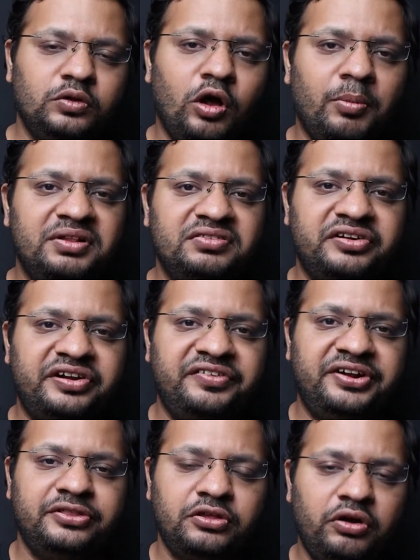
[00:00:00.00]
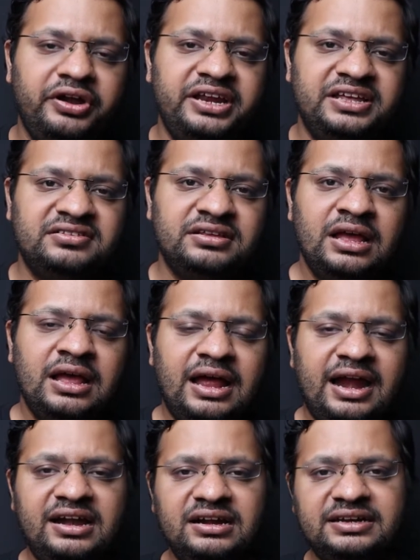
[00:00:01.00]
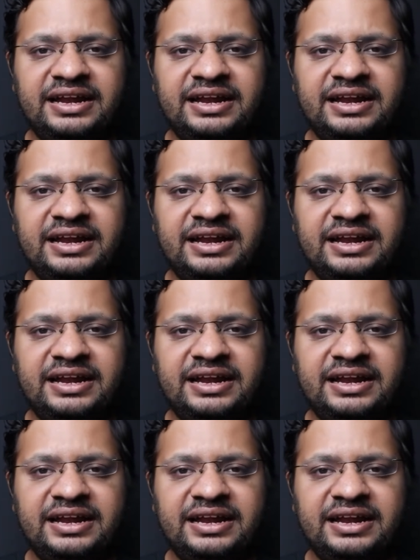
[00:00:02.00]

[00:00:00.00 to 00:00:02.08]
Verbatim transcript: common certificate authorities and